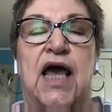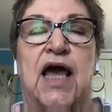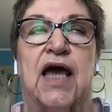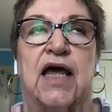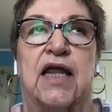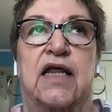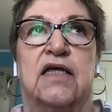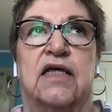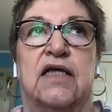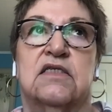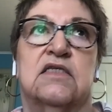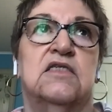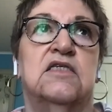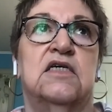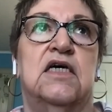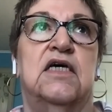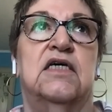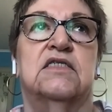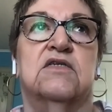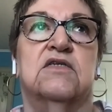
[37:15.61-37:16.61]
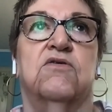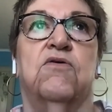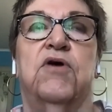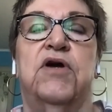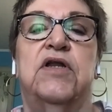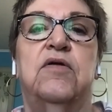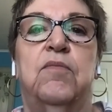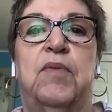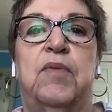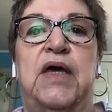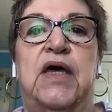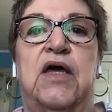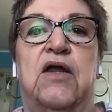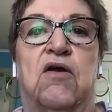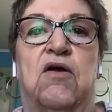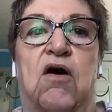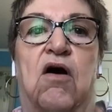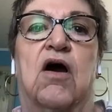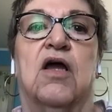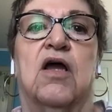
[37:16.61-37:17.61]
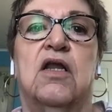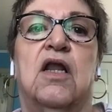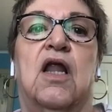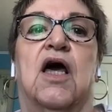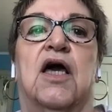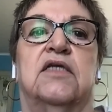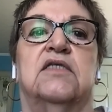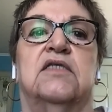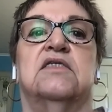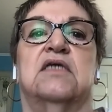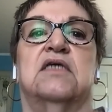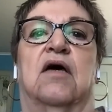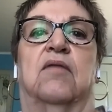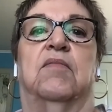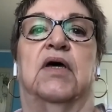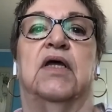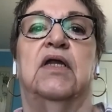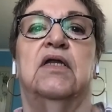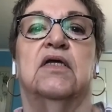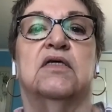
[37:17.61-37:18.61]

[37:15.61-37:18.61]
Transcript: and it's going to be an online summit.